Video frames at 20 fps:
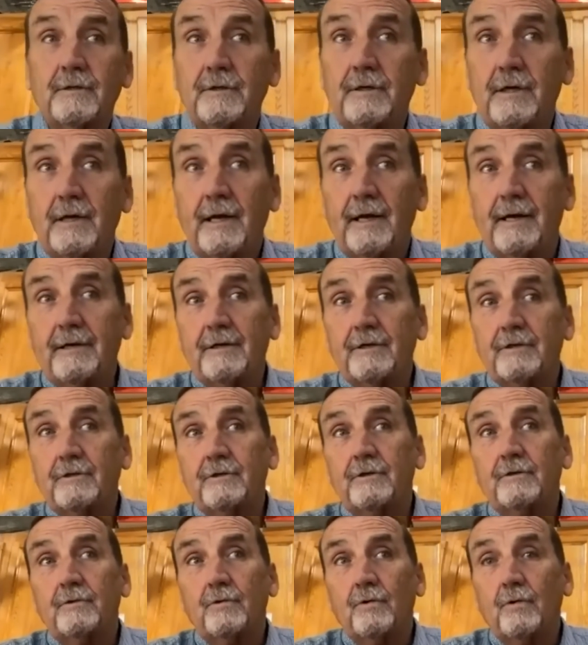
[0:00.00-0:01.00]
connected
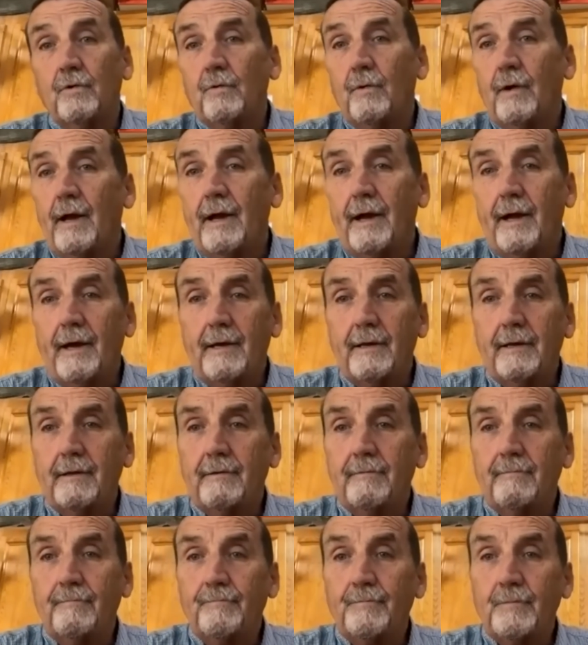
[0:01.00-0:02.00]
to NORAD
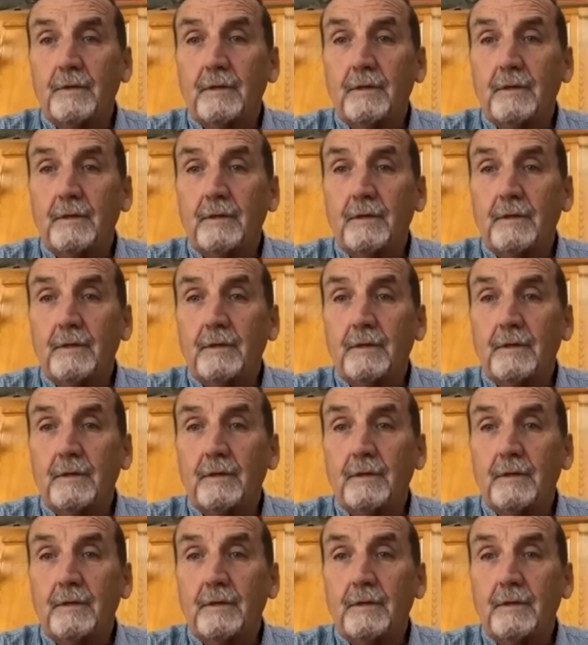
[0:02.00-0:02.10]
and